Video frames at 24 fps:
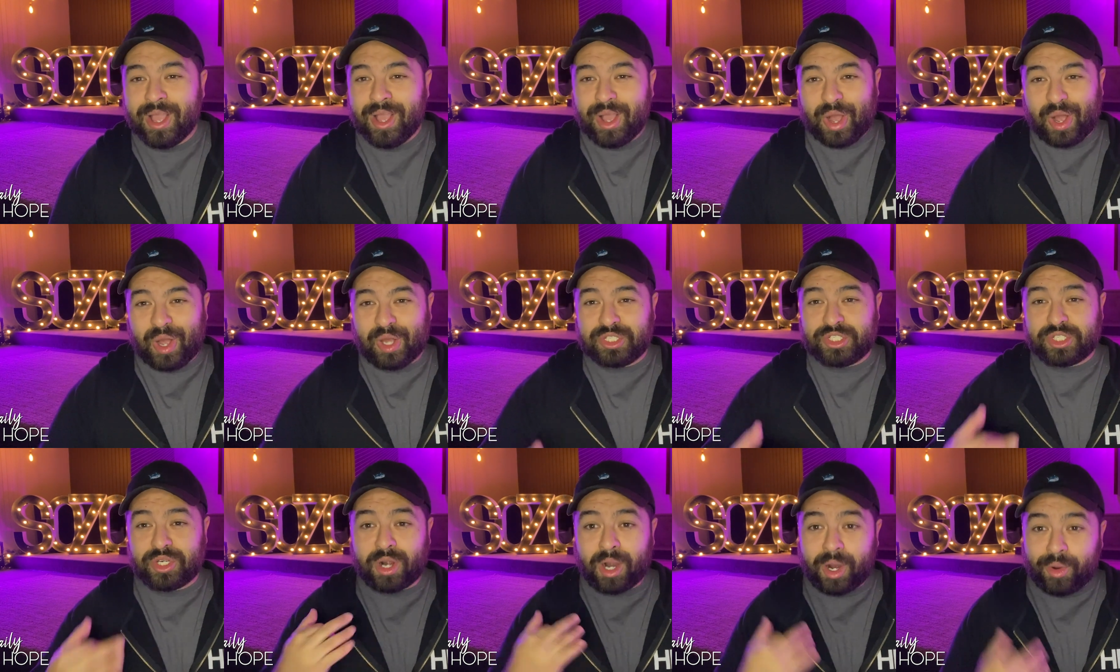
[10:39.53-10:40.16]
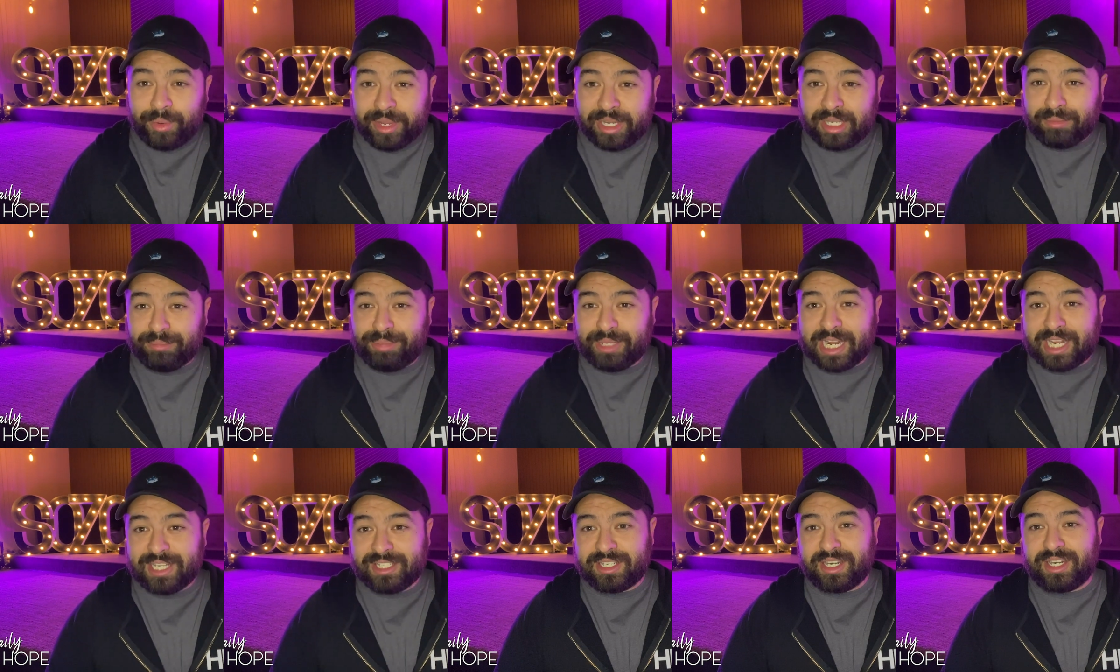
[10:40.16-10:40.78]
Also, our reading
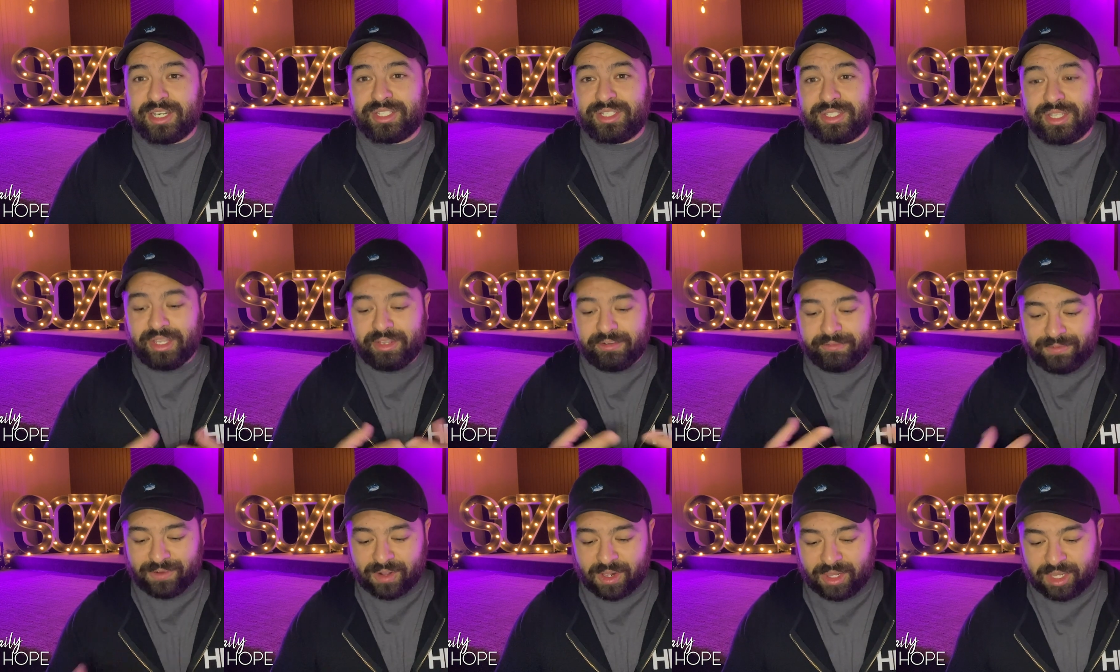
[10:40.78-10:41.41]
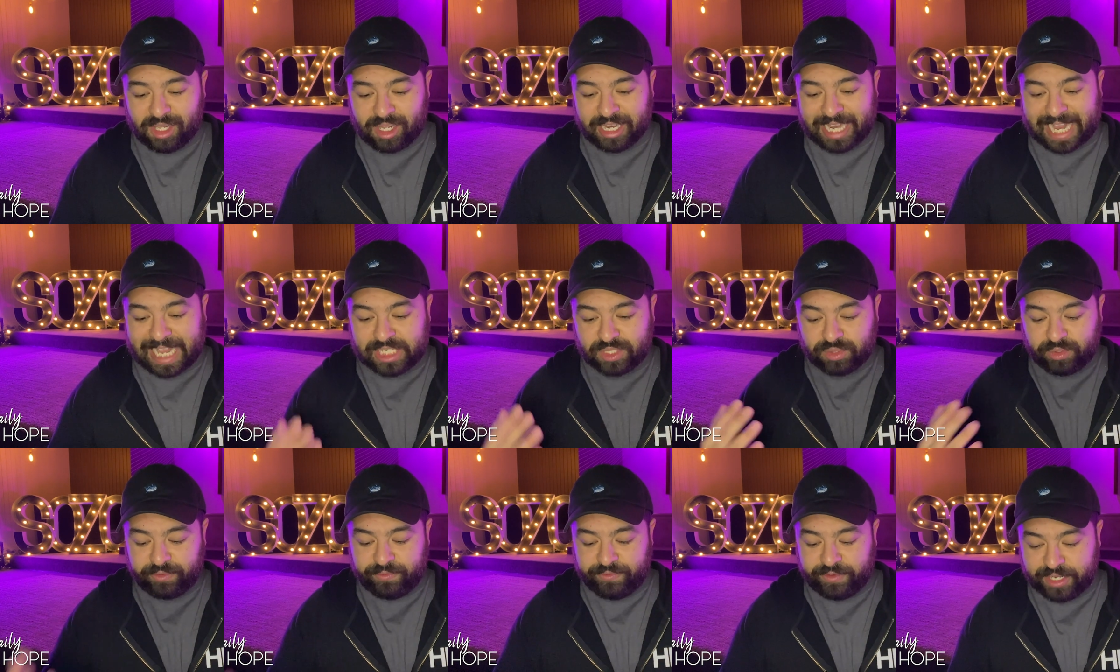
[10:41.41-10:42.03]
plan is there so you can follow along
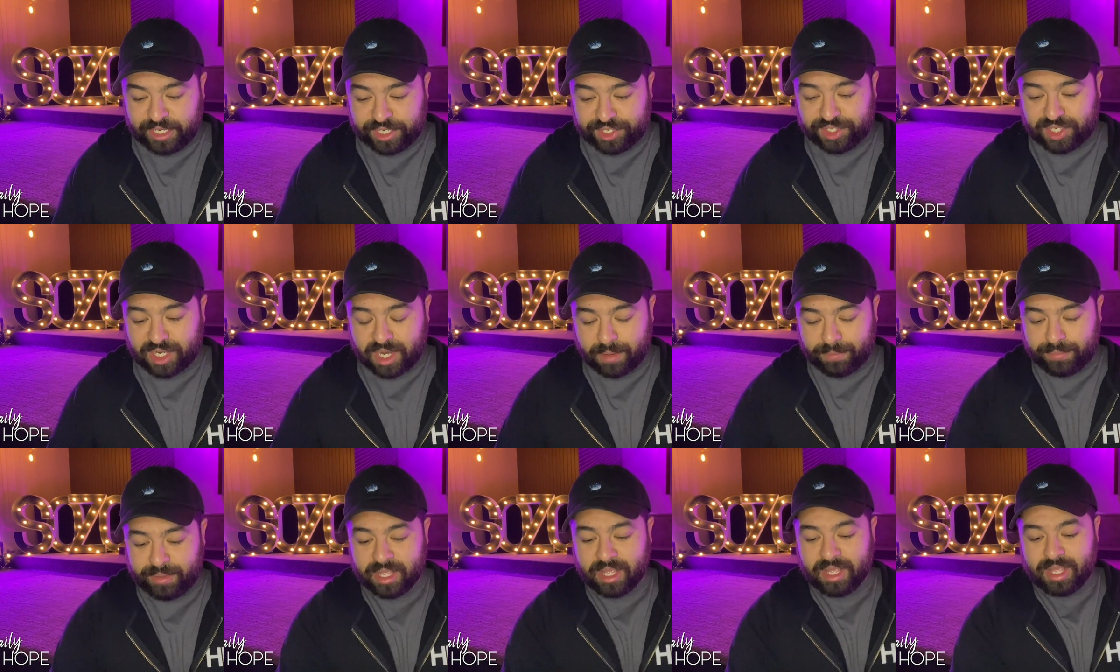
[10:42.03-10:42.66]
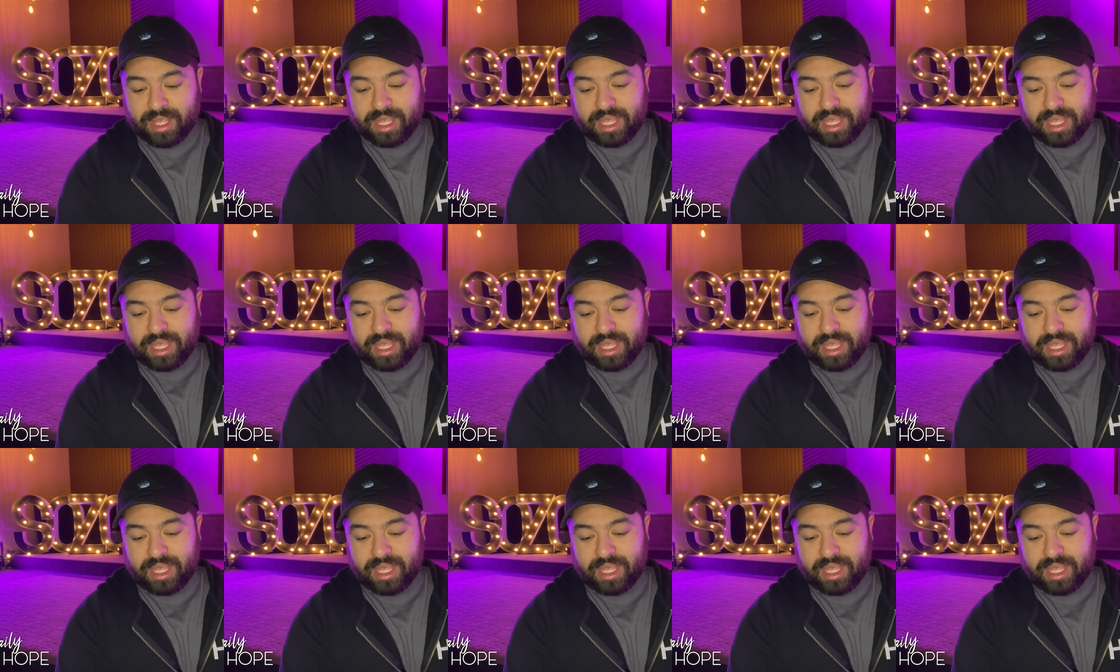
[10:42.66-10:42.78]
as we finish up.